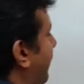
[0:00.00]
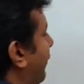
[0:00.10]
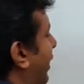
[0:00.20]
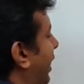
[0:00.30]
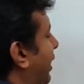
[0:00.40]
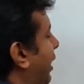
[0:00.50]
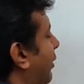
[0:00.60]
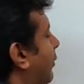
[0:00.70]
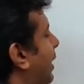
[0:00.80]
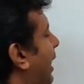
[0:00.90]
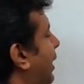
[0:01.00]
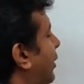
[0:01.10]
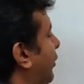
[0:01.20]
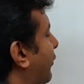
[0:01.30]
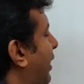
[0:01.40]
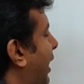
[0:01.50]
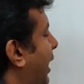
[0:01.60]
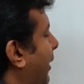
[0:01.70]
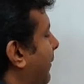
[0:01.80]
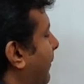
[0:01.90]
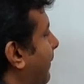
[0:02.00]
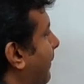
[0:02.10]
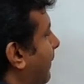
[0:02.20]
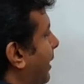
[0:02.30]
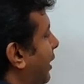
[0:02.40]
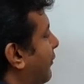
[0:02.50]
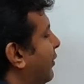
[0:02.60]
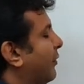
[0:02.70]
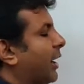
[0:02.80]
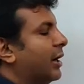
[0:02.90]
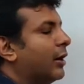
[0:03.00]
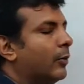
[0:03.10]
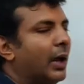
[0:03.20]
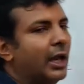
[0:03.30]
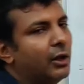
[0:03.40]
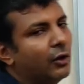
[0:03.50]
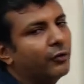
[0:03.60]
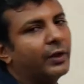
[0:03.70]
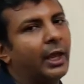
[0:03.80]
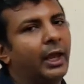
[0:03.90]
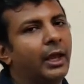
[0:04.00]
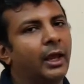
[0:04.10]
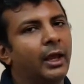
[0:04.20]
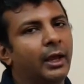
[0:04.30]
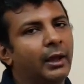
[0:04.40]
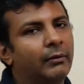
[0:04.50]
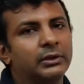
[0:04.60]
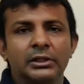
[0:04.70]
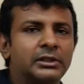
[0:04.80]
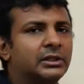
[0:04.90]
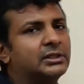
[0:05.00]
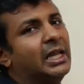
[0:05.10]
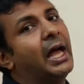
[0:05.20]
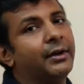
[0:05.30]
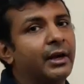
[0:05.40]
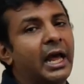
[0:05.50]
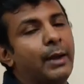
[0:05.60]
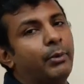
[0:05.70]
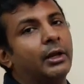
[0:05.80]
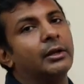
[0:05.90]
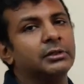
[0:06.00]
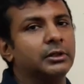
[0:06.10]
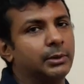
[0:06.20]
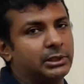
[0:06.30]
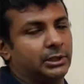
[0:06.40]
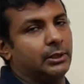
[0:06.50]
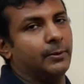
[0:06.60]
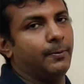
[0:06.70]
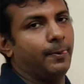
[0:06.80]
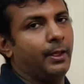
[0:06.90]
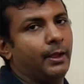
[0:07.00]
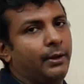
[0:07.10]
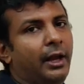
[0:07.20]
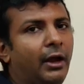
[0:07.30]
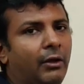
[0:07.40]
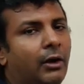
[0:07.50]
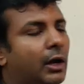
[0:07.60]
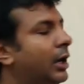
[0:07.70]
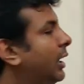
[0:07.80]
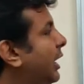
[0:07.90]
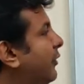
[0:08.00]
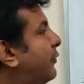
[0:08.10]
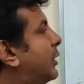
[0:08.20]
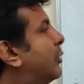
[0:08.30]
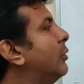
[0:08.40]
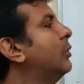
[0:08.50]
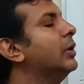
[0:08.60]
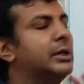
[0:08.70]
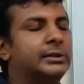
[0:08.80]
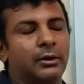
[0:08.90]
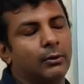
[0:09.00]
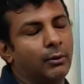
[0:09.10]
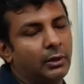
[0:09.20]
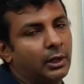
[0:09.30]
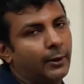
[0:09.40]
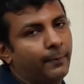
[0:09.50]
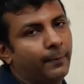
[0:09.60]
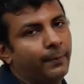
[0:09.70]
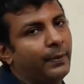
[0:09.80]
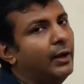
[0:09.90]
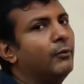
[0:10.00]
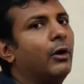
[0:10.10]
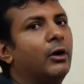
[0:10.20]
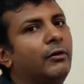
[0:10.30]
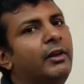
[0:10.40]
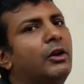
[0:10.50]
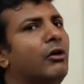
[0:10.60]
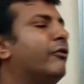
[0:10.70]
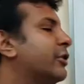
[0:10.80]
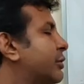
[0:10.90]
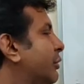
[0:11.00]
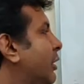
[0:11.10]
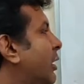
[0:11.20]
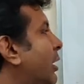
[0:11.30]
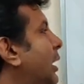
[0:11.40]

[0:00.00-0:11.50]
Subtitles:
we find out value of k? Can we find out value of k? This is a standard application question. Now, if 2 is a root, then what do we know for sure?